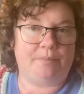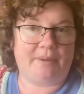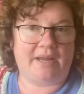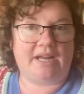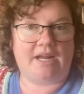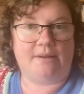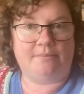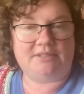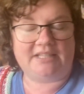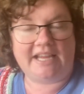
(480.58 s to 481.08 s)

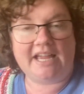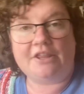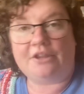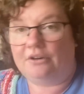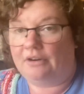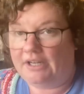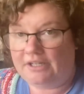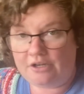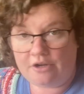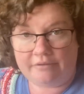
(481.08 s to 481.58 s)
back up together.
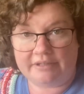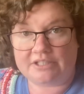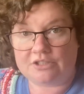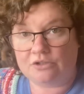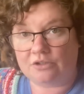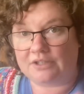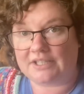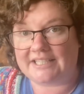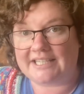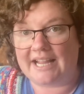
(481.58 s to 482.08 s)
I know it's
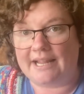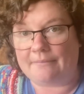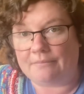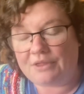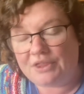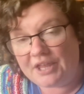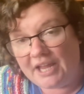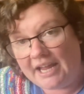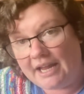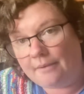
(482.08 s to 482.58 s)
not the same
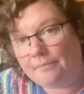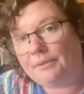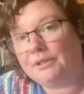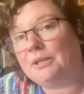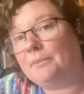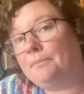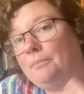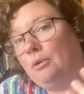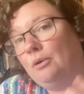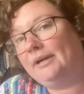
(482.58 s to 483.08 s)
thing, but
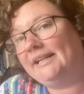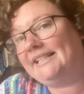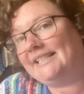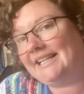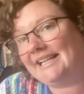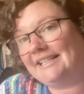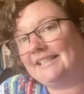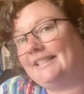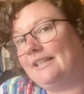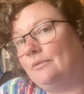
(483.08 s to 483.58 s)
the point
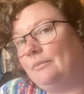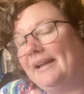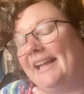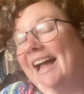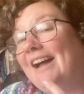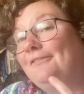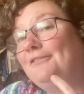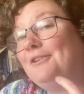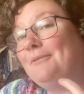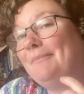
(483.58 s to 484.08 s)
is that we
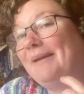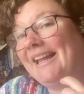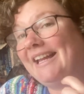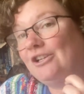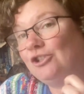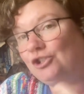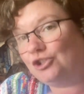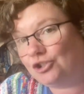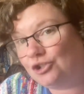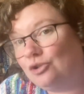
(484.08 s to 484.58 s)
have to make
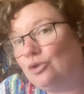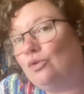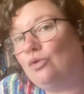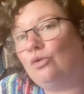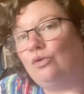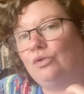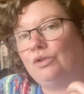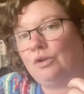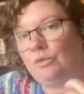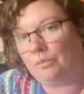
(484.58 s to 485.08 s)

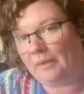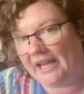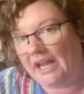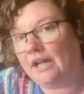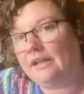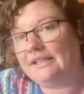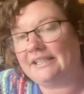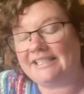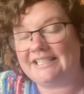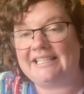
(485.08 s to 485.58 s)
sure that we
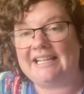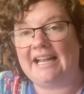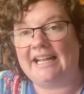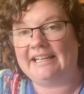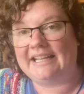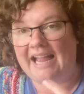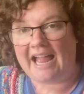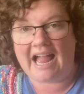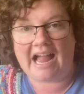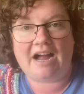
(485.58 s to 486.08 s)

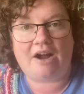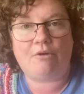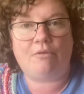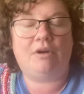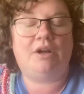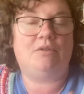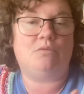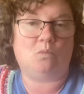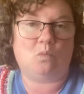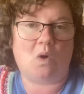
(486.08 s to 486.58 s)
understand how
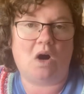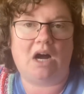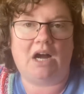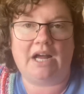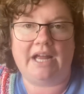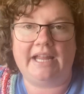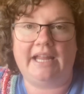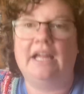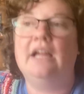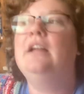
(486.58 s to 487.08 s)
and
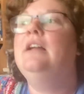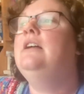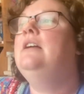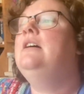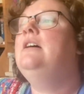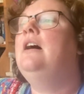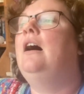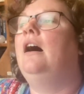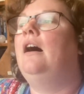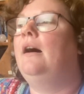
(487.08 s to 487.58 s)
why
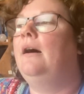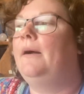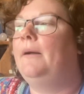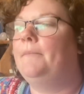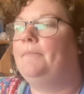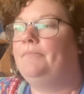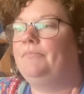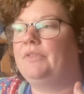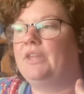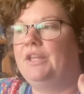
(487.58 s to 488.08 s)

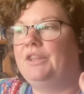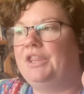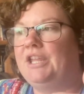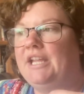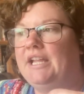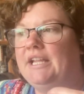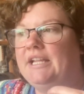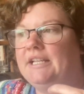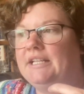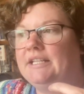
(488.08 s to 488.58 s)

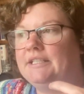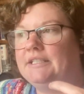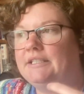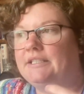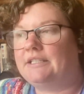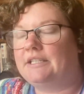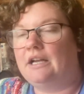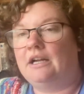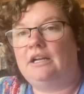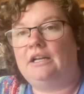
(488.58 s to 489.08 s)

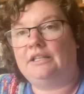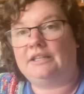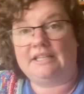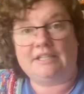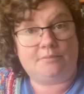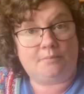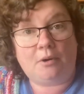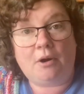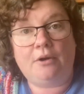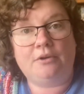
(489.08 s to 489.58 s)
these
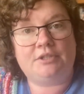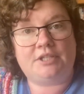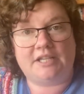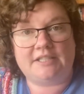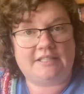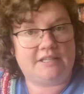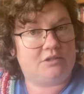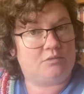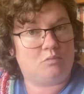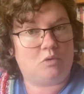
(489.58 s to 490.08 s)

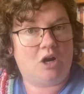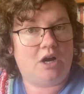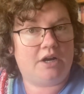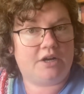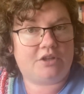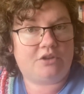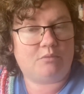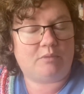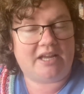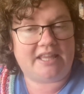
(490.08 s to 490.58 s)
processes
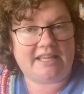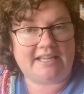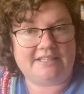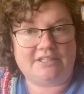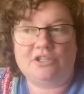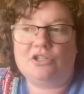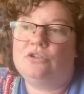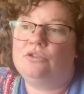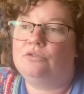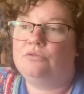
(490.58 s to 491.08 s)
work the way they
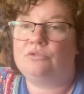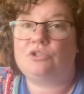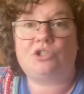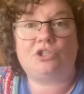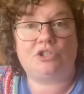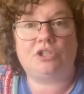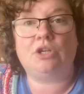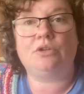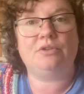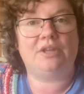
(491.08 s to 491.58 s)
do,
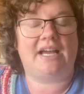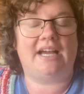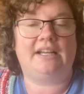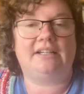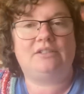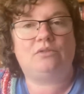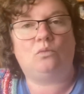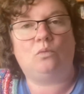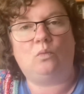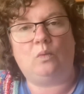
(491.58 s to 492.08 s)
so
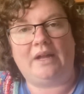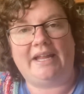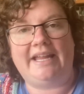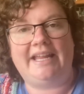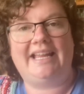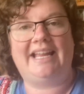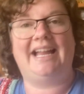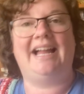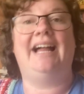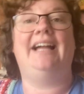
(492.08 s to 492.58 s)
that we
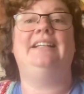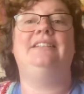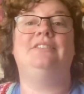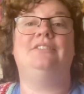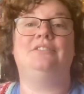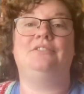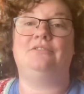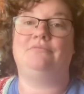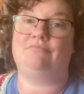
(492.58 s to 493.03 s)
can